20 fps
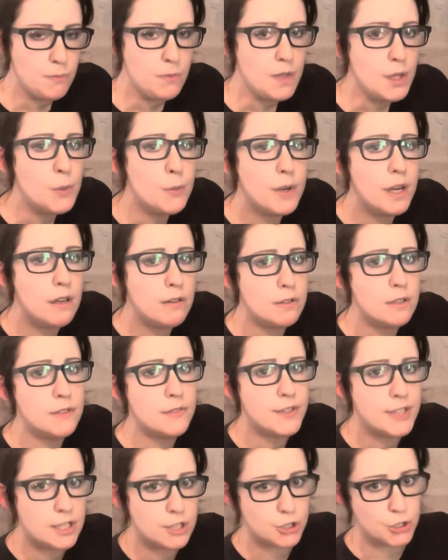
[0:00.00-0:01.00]
when I
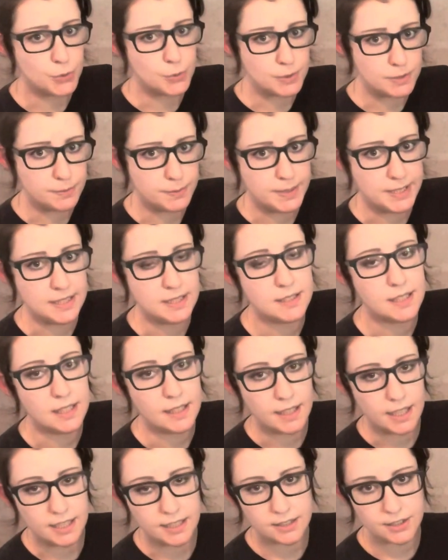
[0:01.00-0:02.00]
refinish a wood piece, I
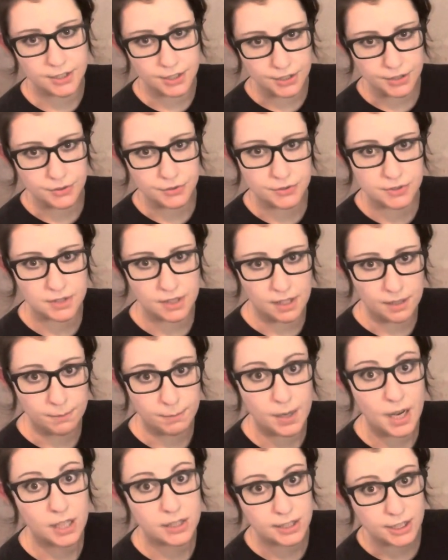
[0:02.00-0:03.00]
like to use
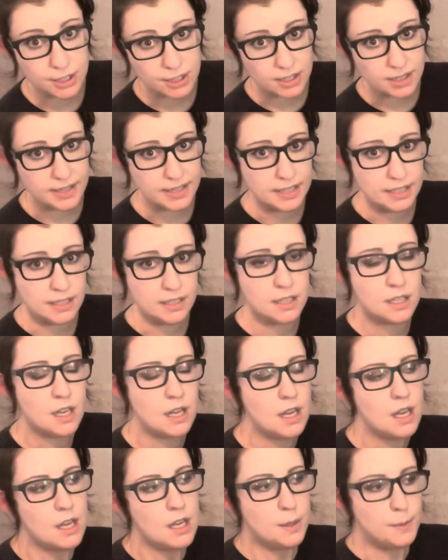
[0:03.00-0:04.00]
polyurethane
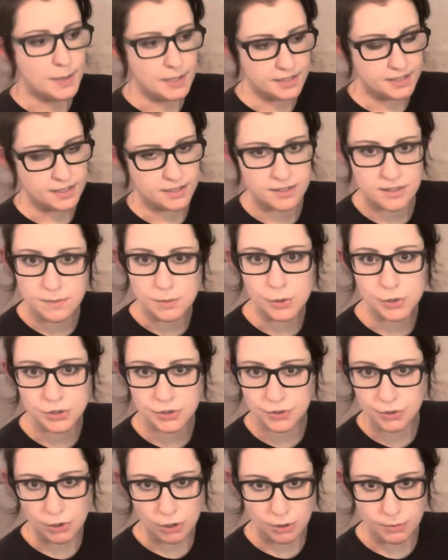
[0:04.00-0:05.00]
because it's the most
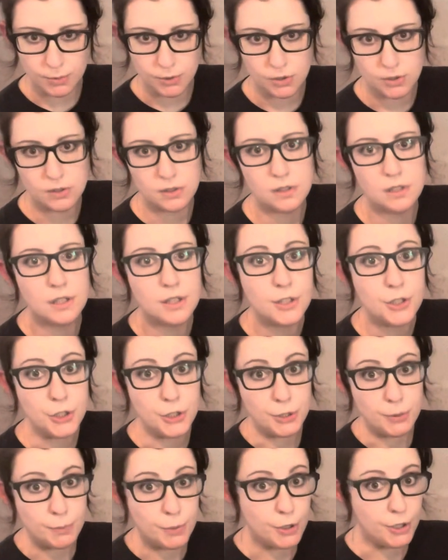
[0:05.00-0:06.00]
durable you
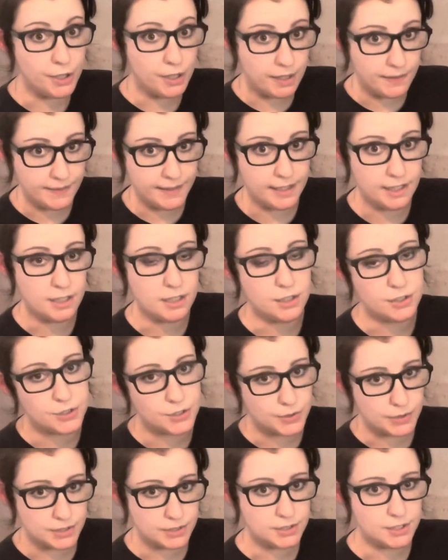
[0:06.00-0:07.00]
can put on there, and it's
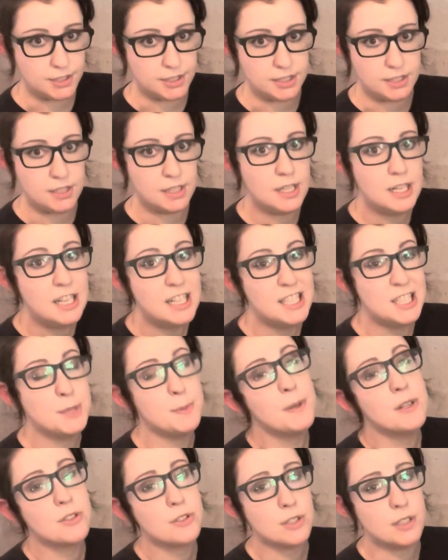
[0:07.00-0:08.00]
always good,
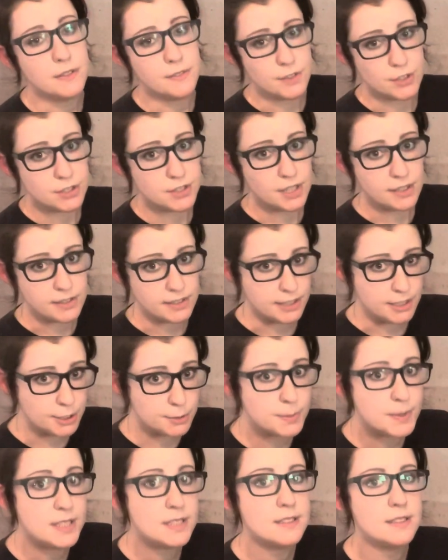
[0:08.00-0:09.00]
especially if you're selling your
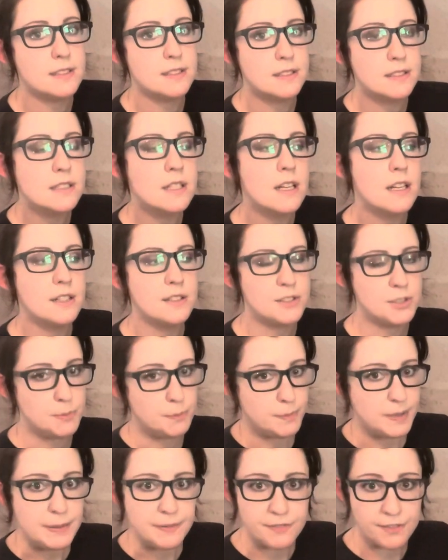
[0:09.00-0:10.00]
pieces, to
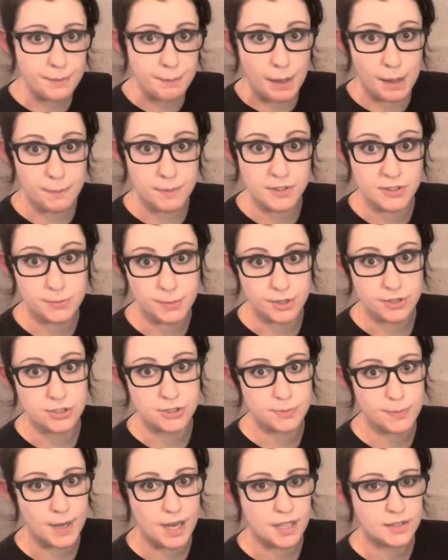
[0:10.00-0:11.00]
beef them up as much as
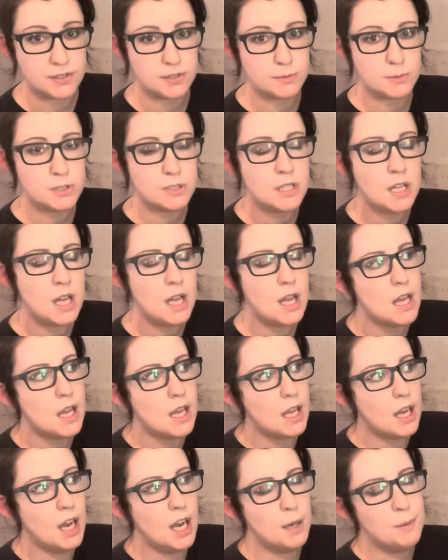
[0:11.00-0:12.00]
possible.
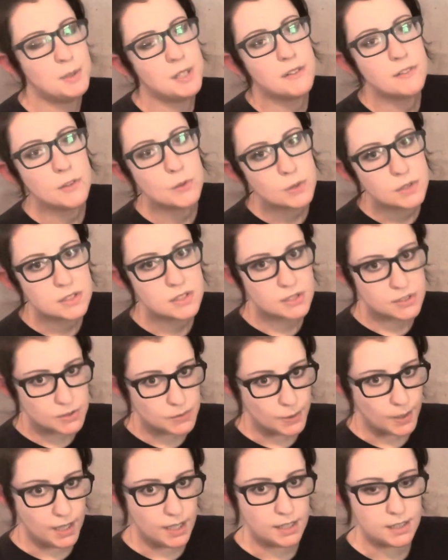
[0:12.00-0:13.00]
But every once in a
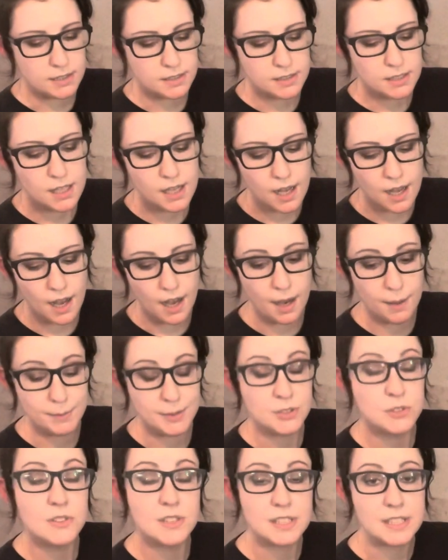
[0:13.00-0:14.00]
while,
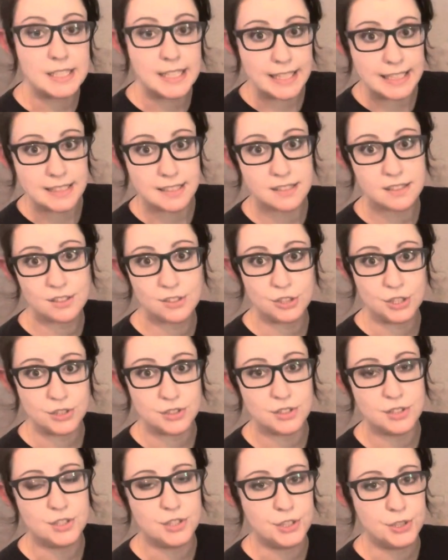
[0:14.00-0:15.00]
it's really nice just
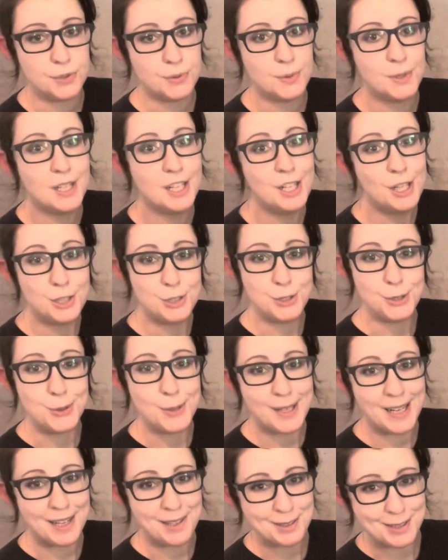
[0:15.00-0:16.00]
to do it
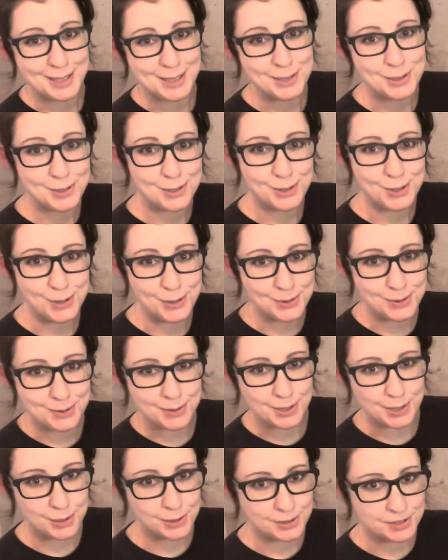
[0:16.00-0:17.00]
how they used to do in
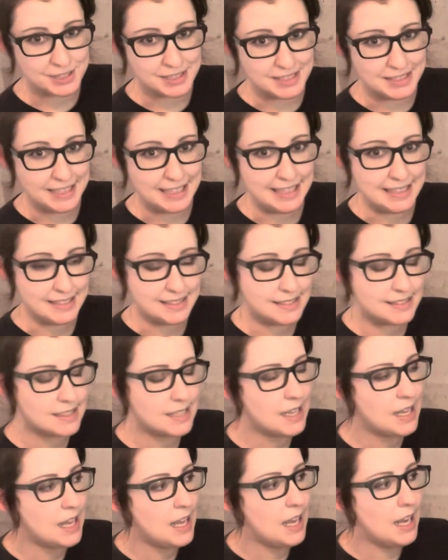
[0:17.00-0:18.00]
the olden days,
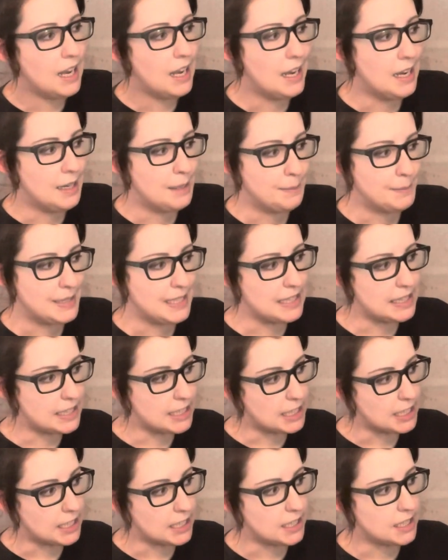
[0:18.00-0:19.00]

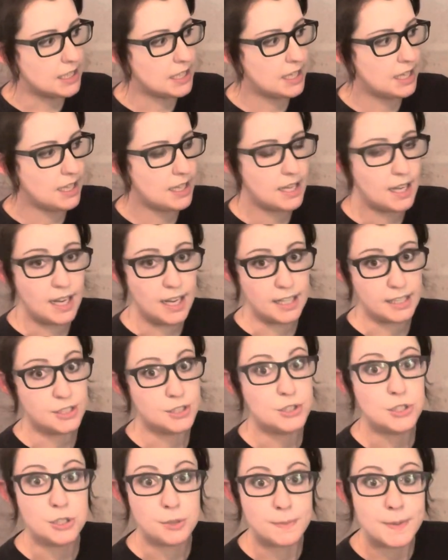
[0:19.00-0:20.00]
either because
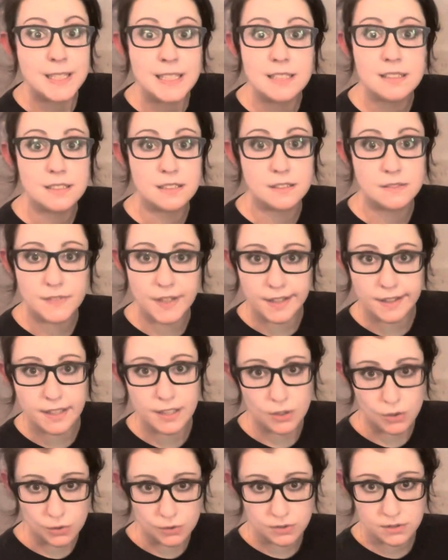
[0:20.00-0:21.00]
your piece is very
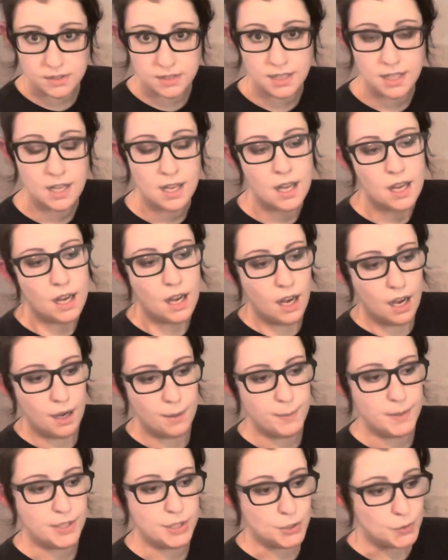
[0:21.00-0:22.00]
old
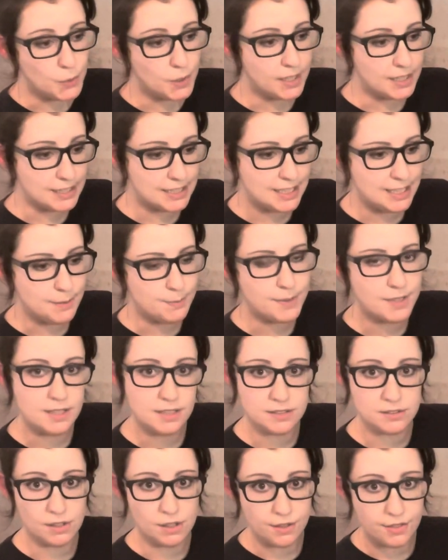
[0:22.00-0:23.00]
and you want to keep it as
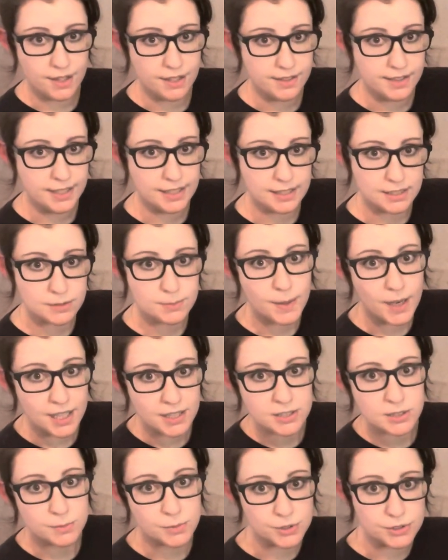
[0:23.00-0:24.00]
authentic as
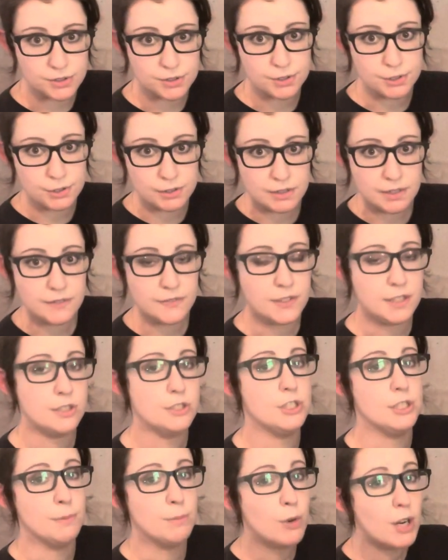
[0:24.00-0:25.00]
possible in your
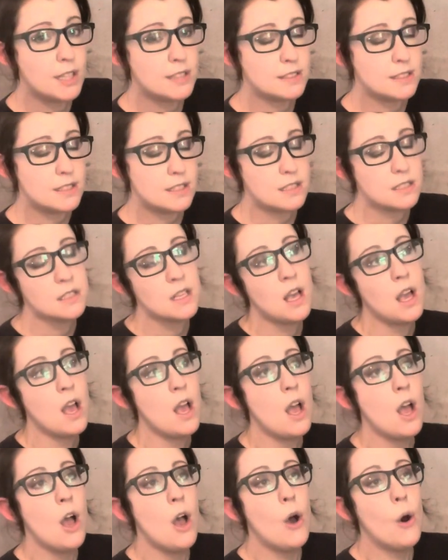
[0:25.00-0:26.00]
refinishing process,
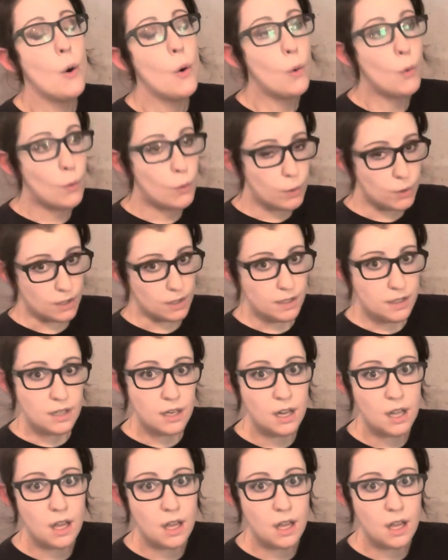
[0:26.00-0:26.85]
or